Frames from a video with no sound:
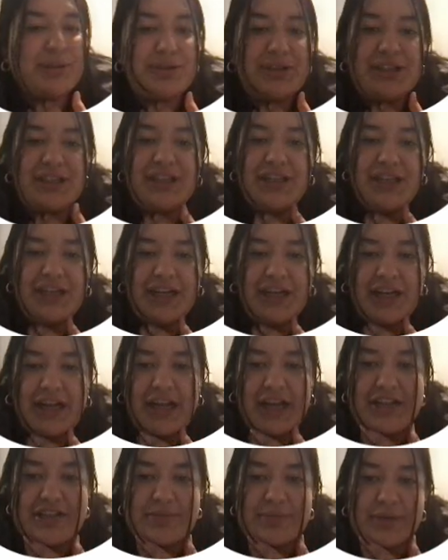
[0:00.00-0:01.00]
in an
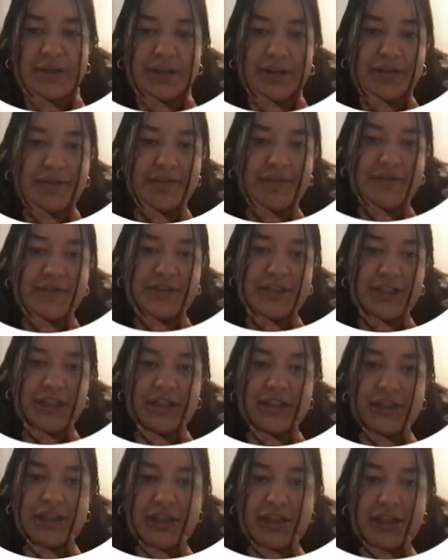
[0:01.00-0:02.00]
enhancement of
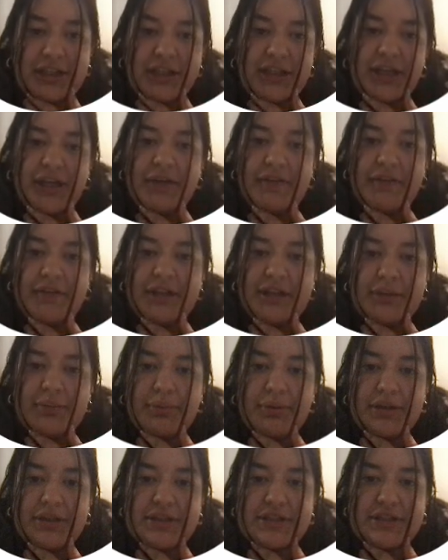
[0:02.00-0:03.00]
signaling even in the
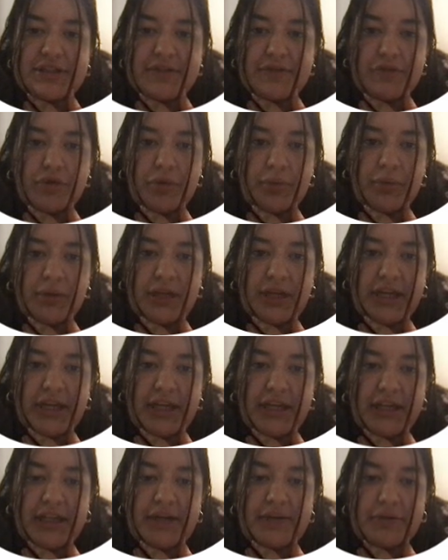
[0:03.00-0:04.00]
presence of normal
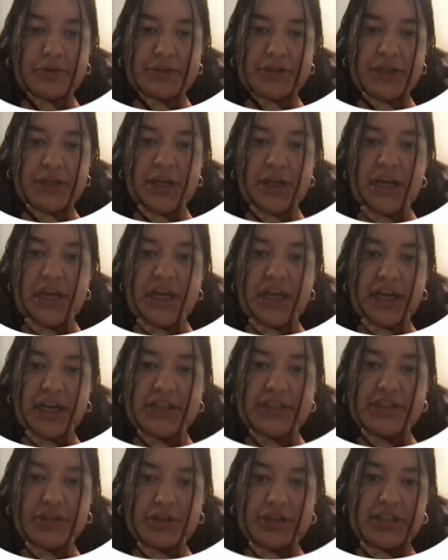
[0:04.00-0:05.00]
ligand levels. In
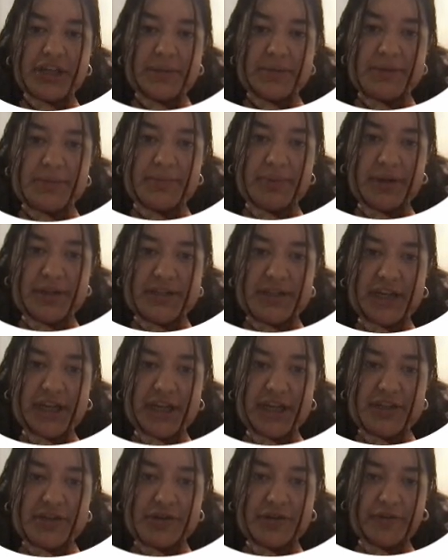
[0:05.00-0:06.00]
certain types of breast
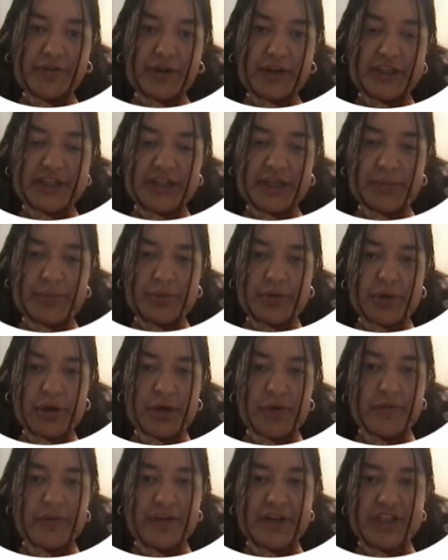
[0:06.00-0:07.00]
cancer, for example,
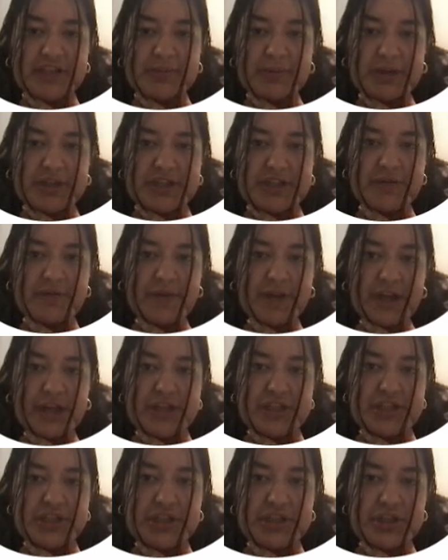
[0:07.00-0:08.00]
overexpression of
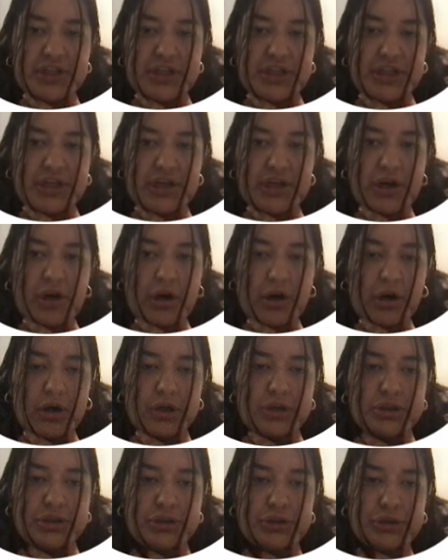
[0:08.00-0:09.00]

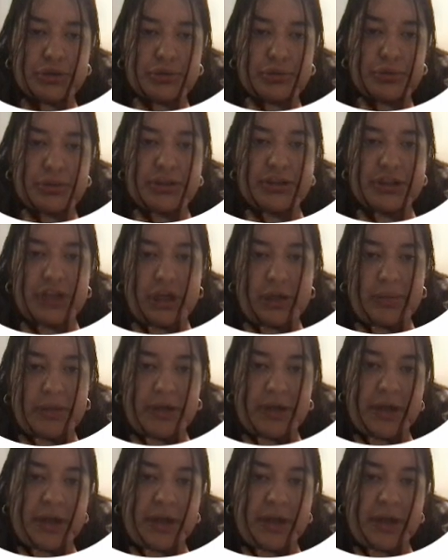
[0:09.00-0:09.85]
HER2 is common.